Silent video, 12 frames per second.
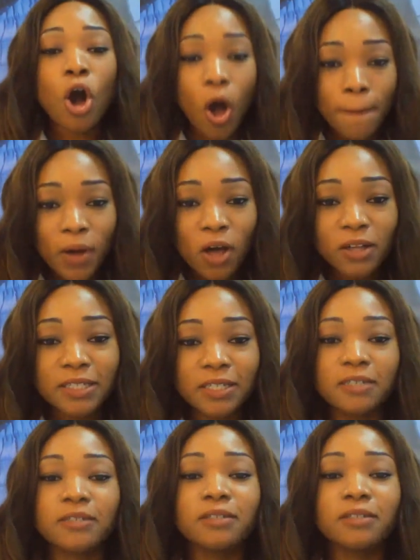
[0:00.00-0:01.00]
up
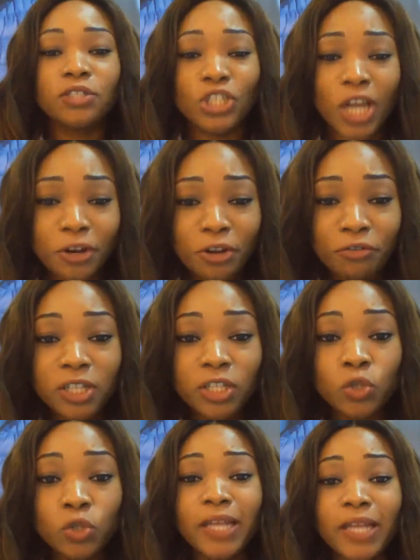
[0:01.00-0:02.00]
until January
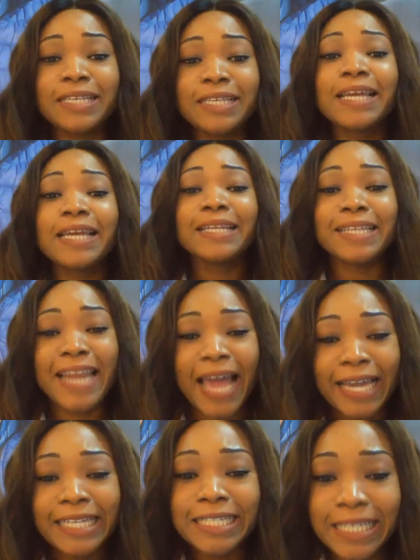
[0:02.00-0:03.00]

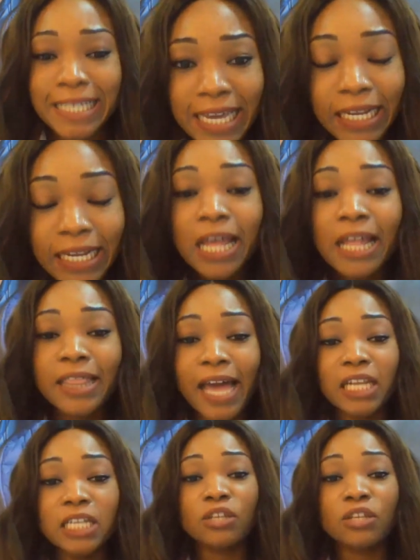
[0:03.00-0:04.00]
2019.
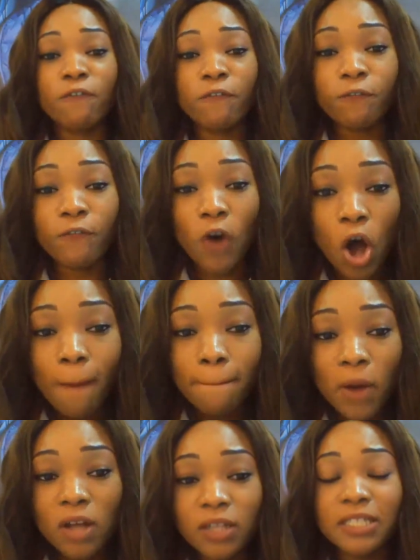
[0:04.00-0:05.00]
That is 4
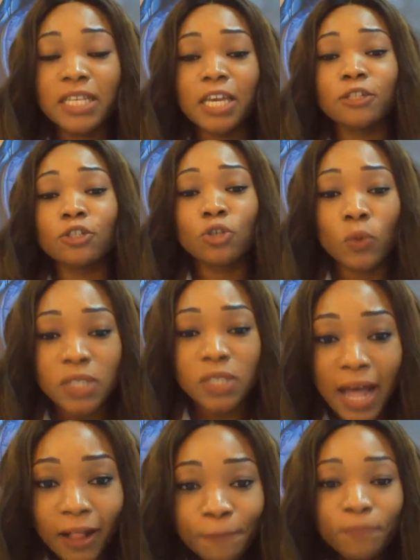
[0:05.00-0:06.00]
months in
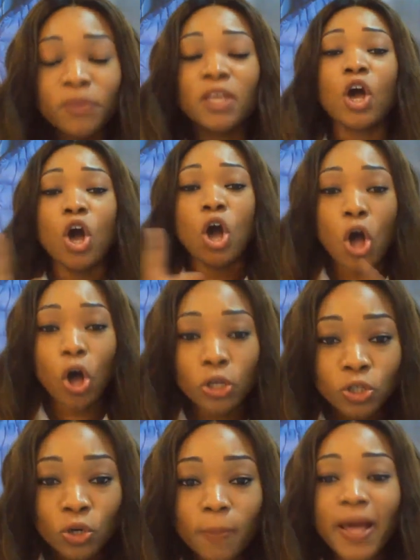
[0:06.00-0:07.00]
total.
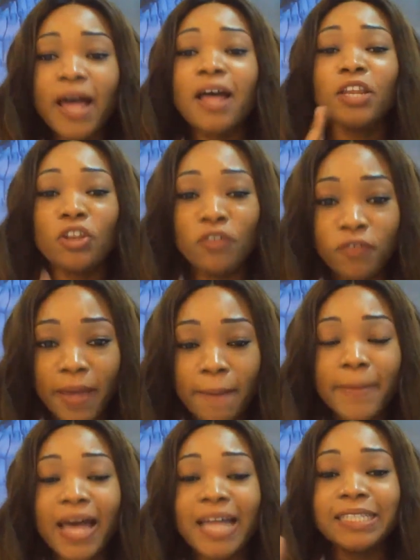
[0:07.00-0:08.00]
October,
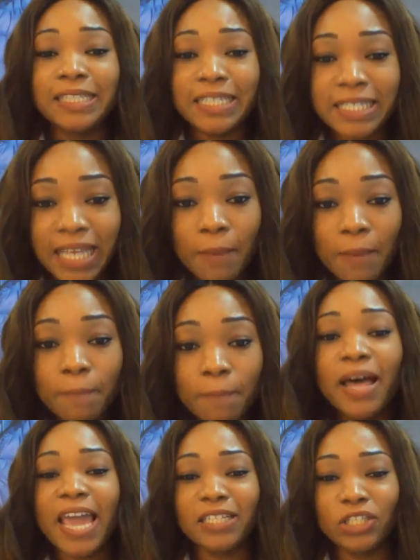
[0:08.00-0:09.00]
November,
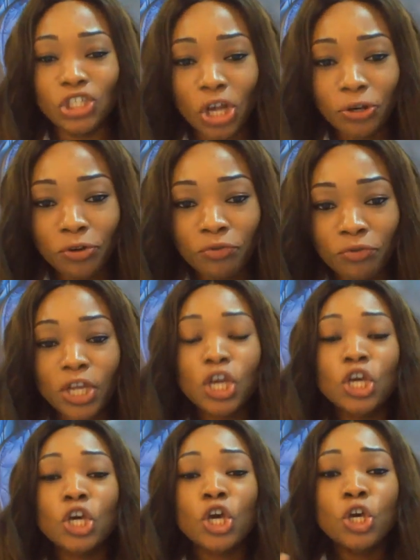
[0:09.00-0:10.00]
December, and
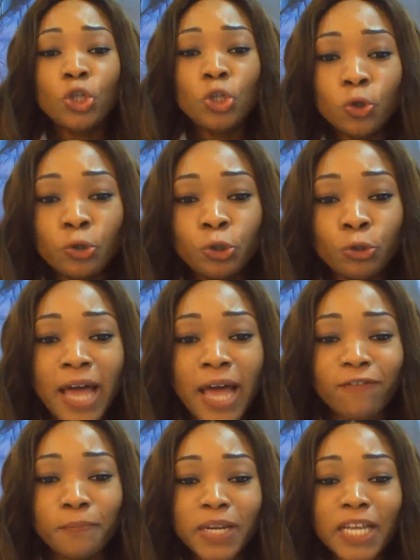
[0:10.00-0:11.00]
January, you should
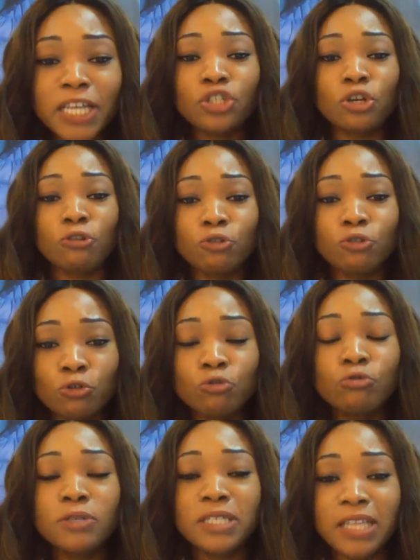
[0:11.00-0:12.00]
have placed your
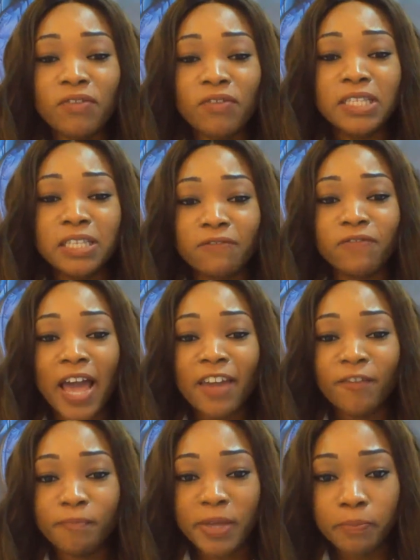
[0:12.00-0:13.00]

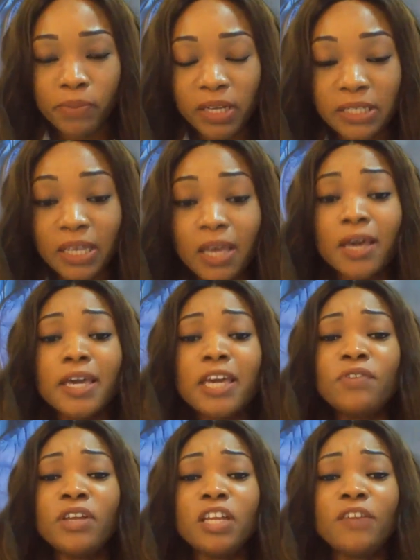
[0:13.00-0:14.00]
275 BPs.
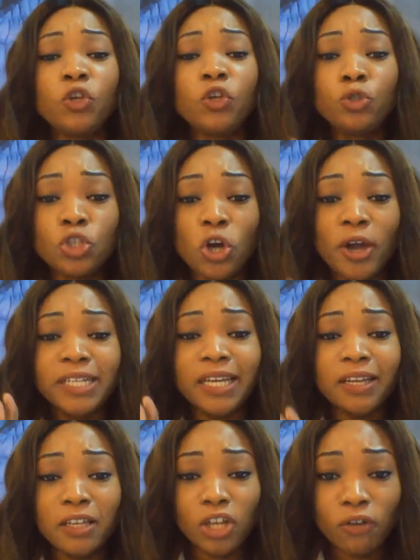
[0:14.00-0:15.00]
Even if you
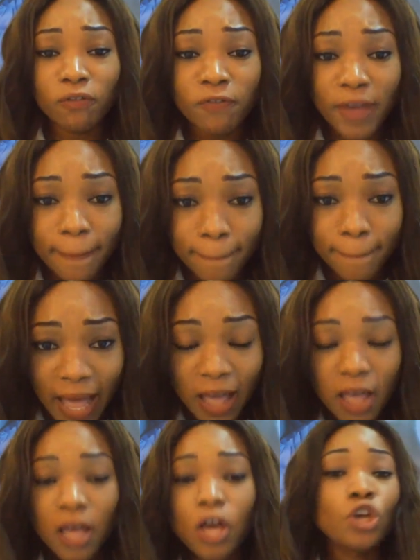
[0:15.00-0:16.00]
joined in
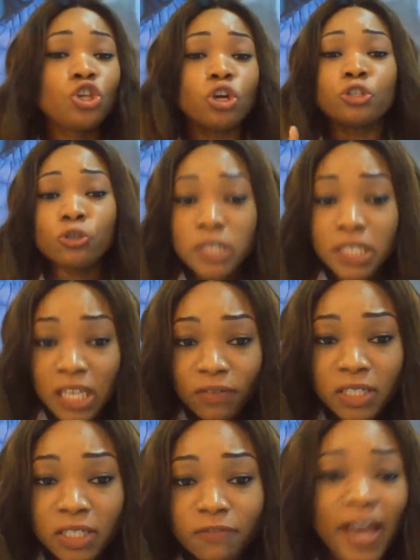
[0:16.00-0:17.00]
November, your
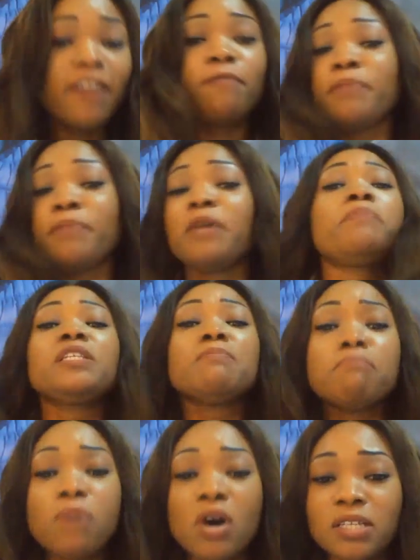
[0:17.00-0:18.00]
275
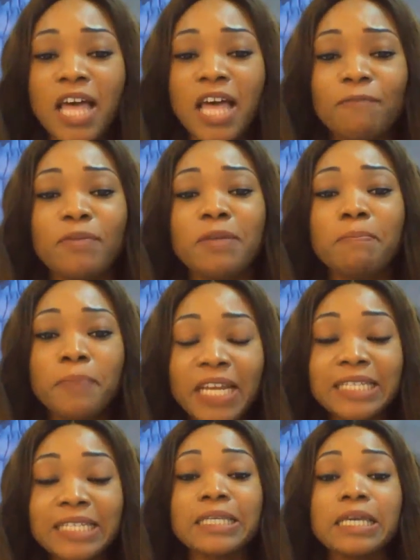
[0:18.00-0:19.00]
BPs must have been
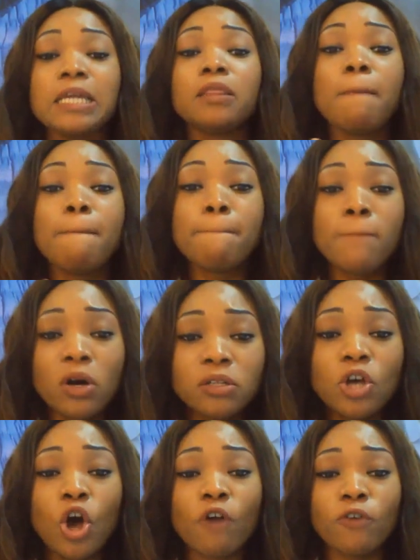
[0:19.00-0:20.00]
placed in the
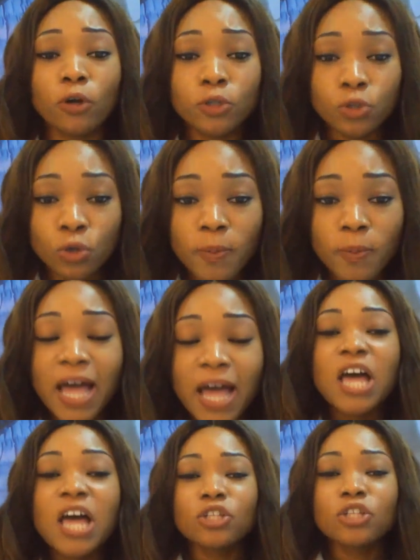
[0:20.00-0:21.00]
month of October
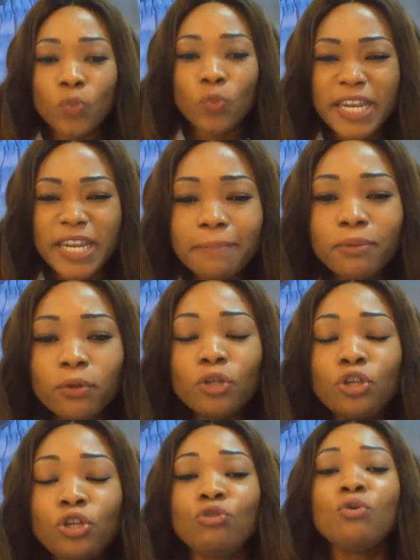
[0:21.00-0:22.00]
to
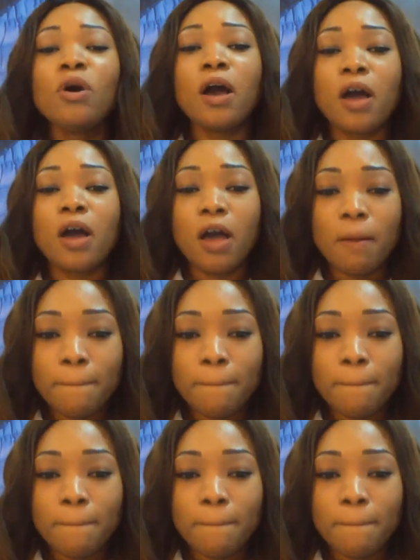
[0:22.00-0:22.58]
enable you